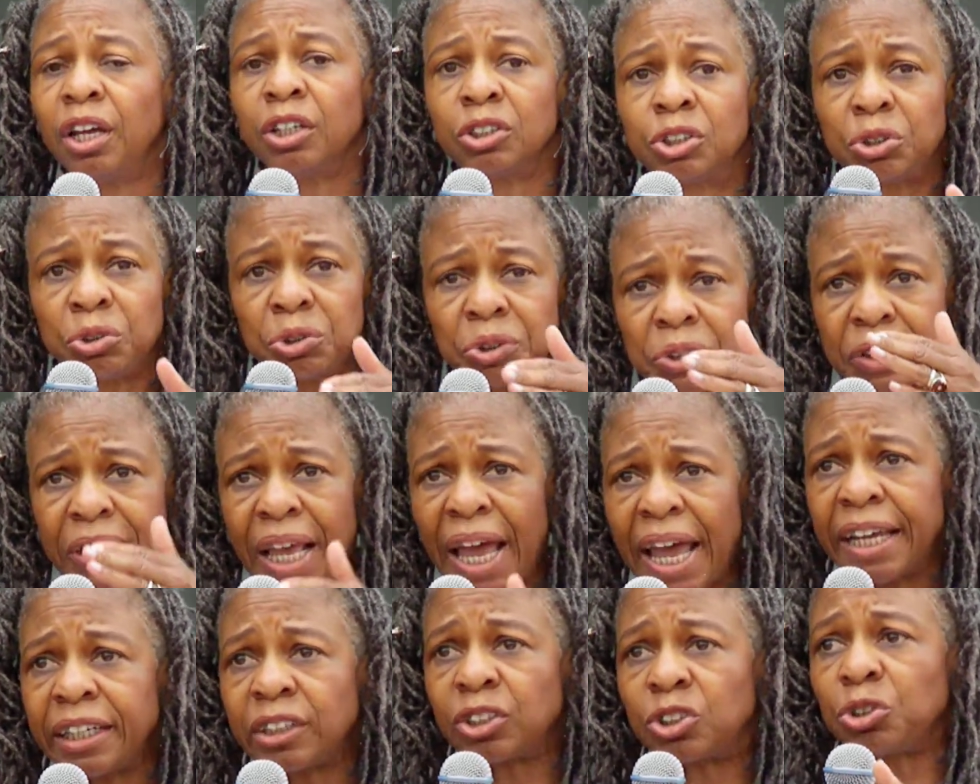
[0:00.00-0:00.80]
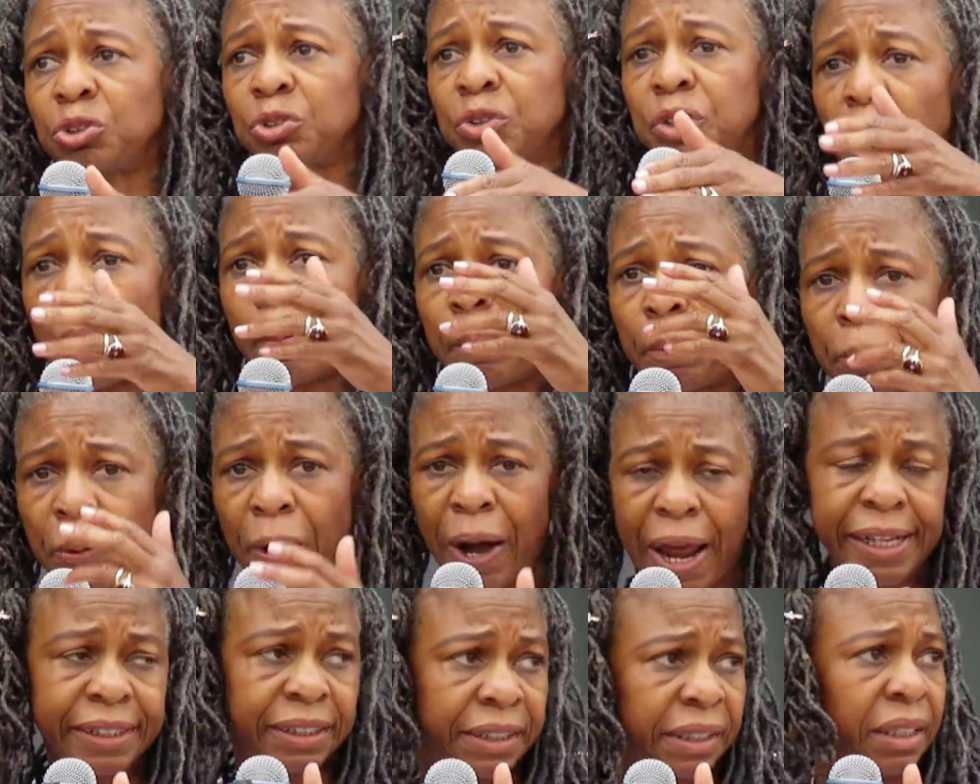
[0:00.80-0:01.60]
to say to the
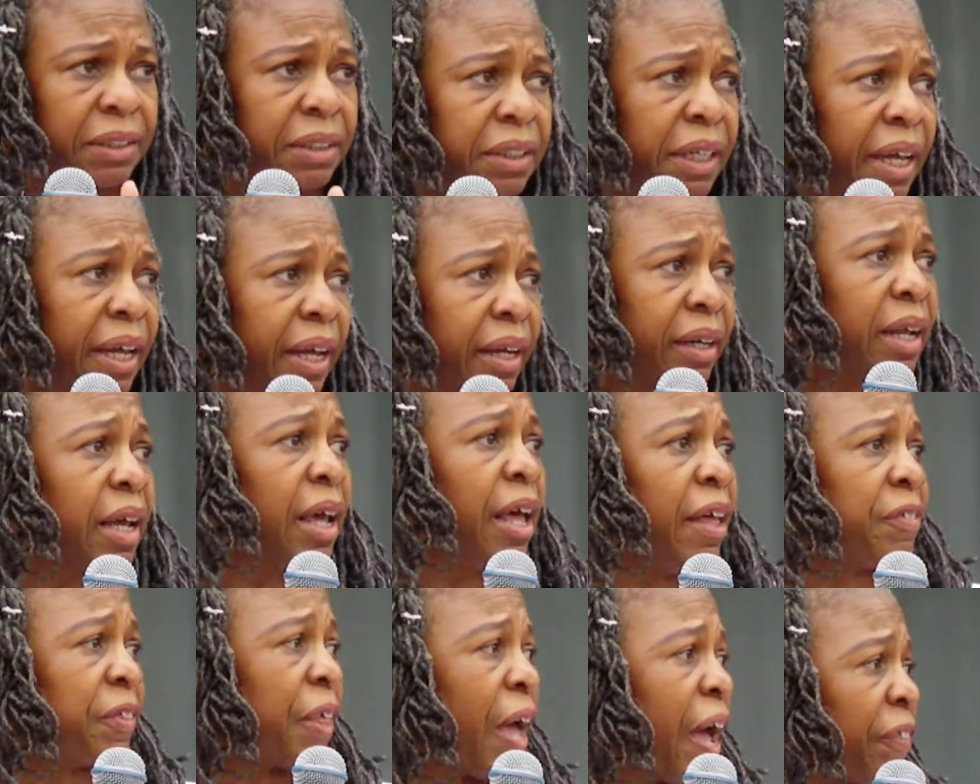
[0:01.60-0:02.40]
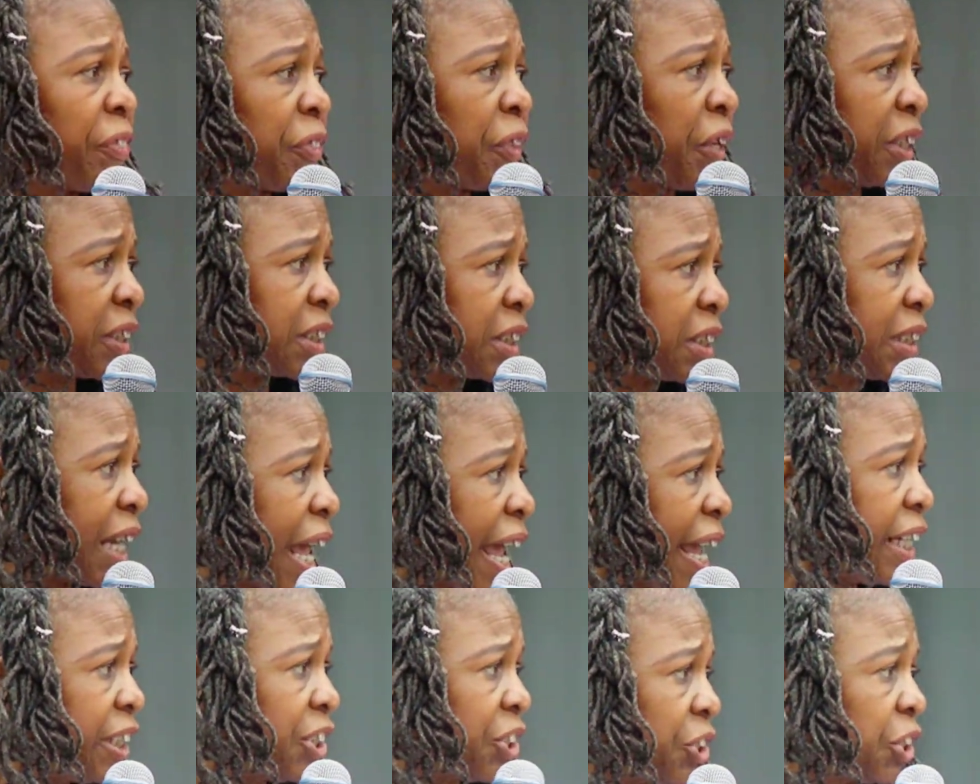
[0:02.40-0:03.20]
president that this
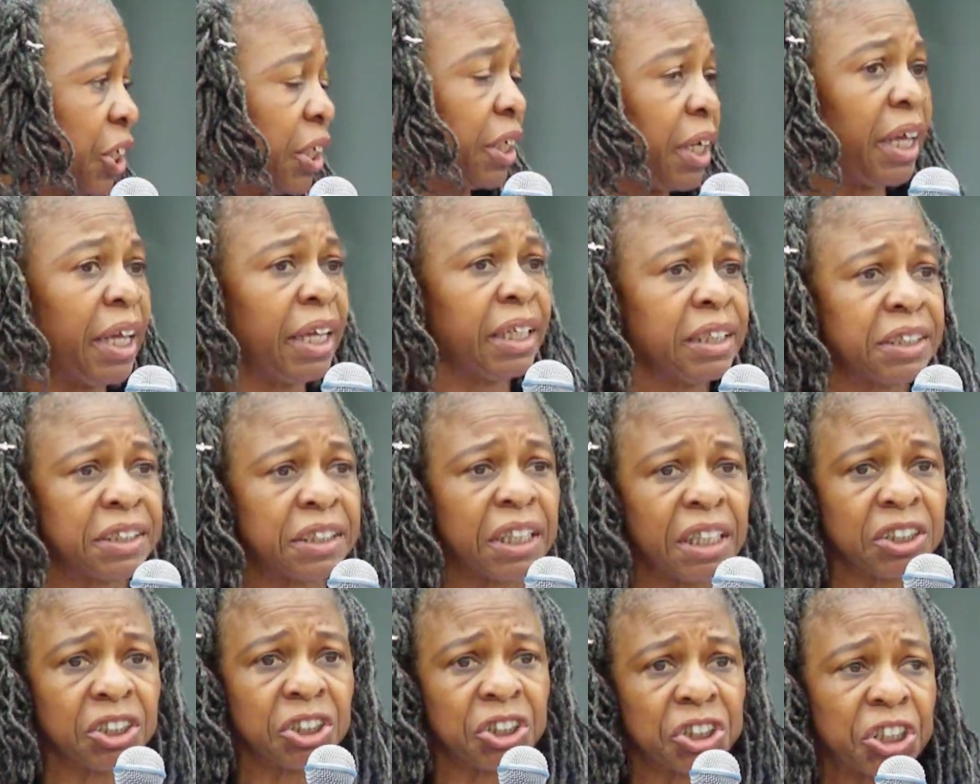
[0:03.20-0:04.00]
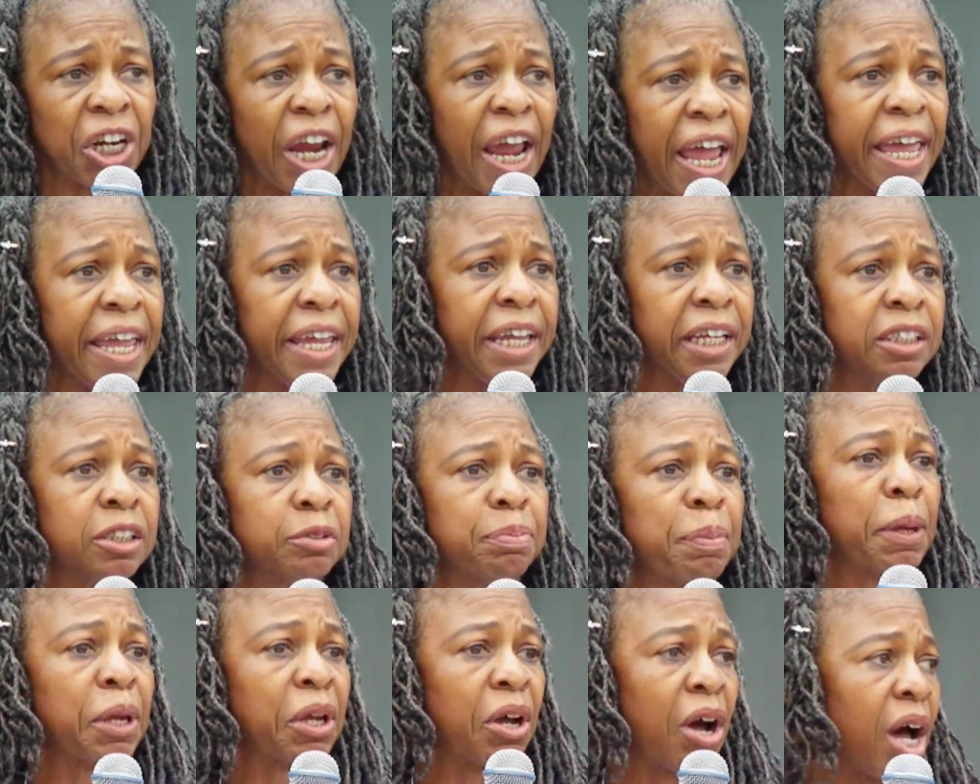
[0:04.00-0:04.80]
nation is in chains
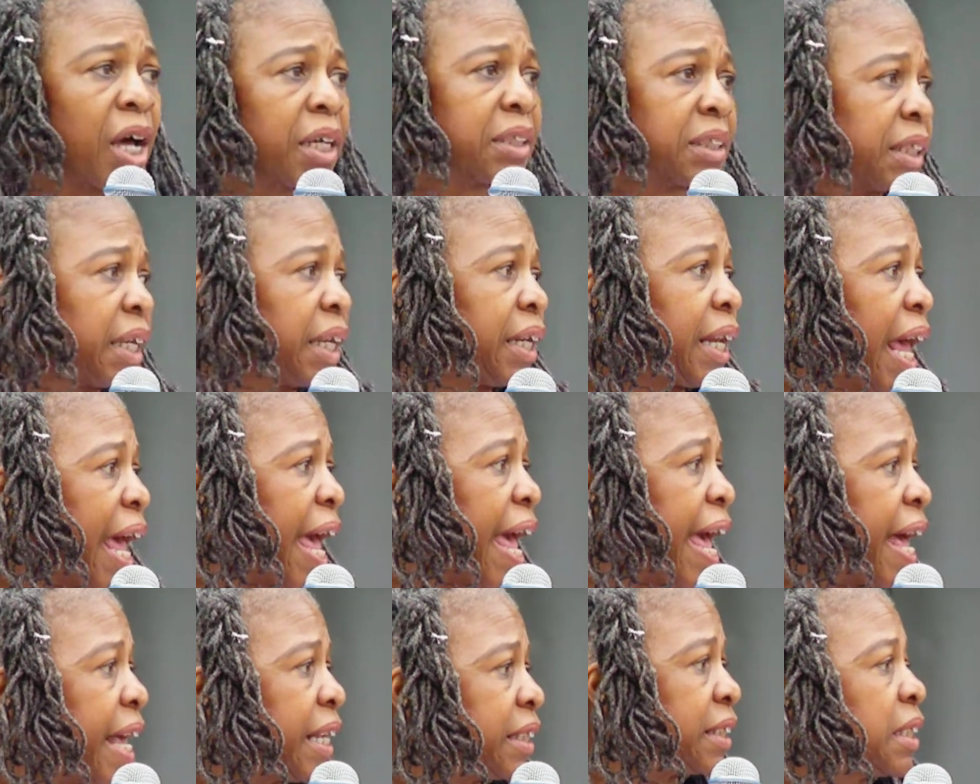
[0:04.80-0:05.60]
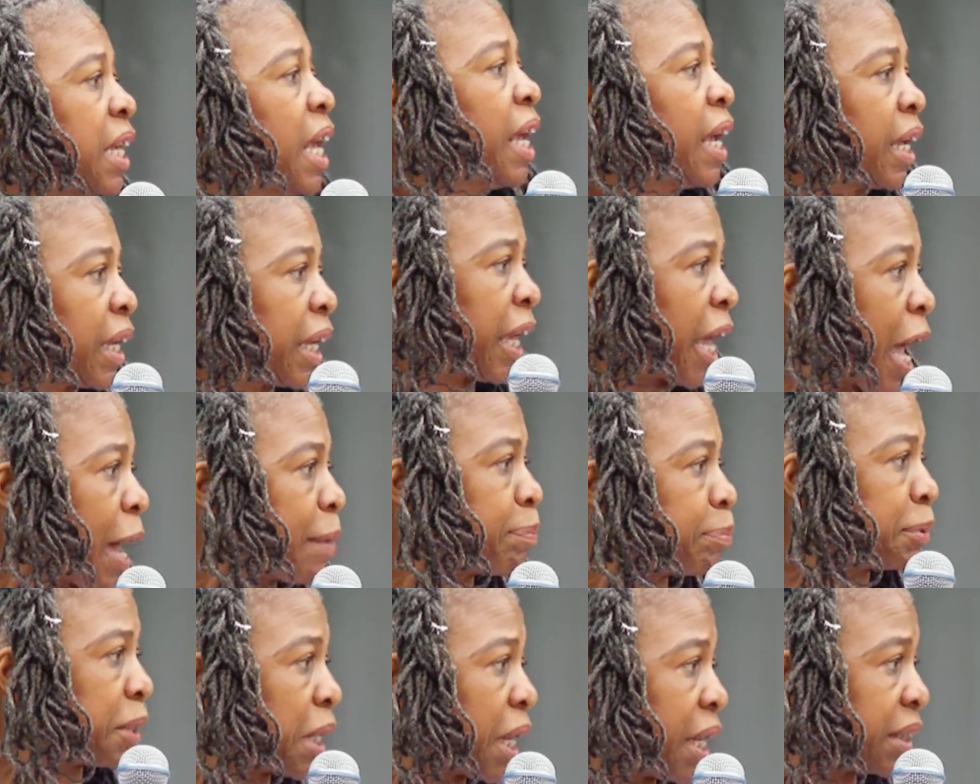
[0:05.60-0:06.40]
because it has
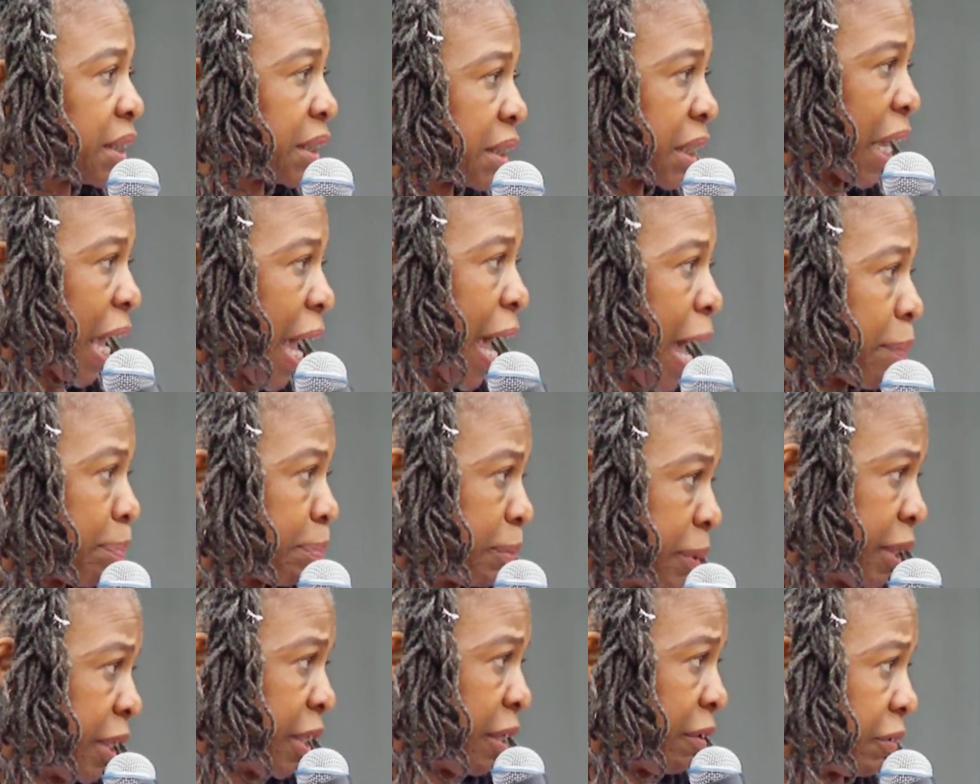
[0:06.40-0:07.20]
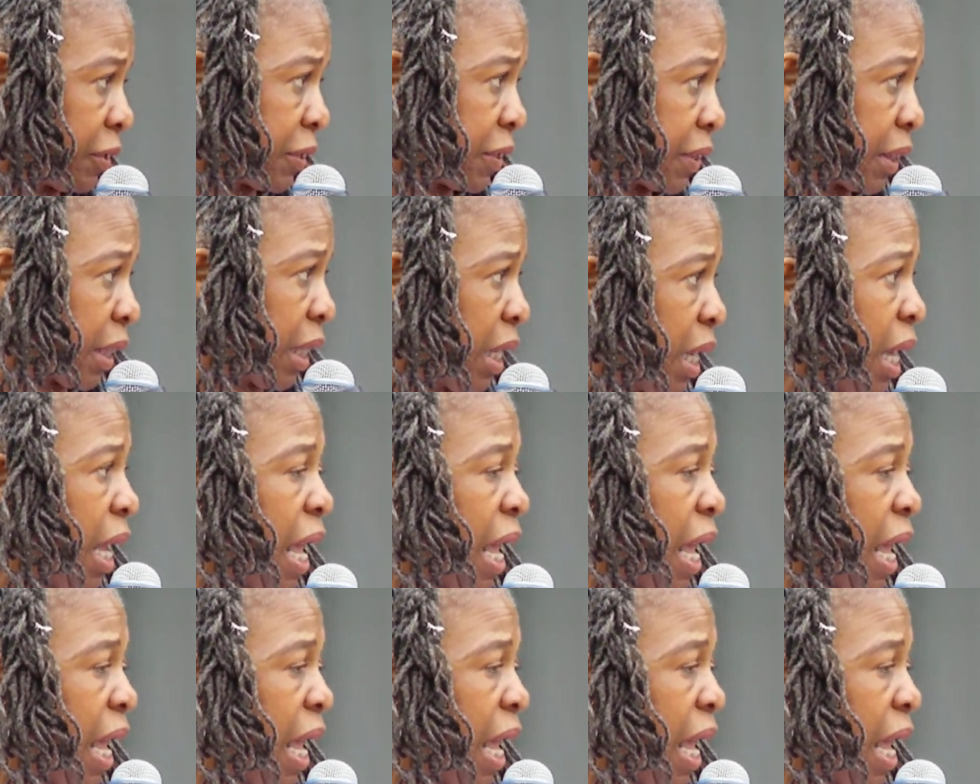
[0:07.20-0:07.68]
kept us captives.